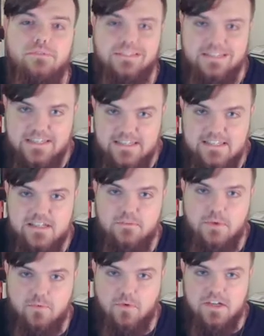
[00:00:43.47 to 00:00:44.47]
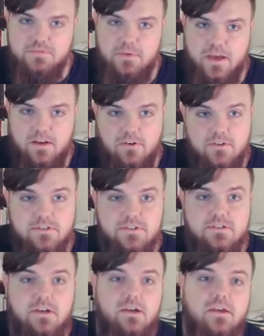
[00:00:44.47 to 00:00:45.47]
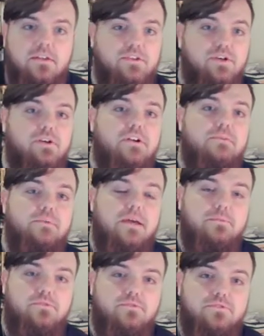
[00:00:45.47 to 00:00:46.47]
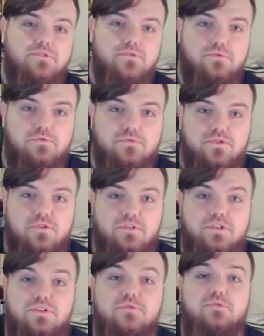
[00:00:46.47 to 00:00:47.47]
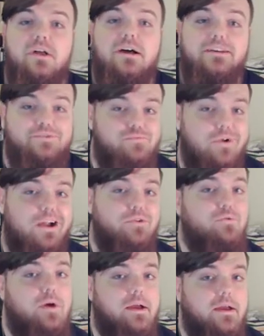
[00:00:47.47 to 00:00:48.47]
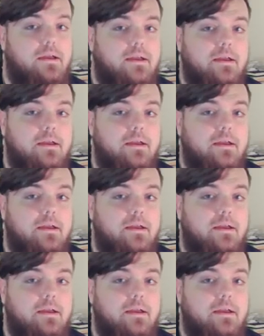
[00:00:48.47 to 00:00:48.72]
easy to memorize patterns that you're going to be able to start to utilize right away.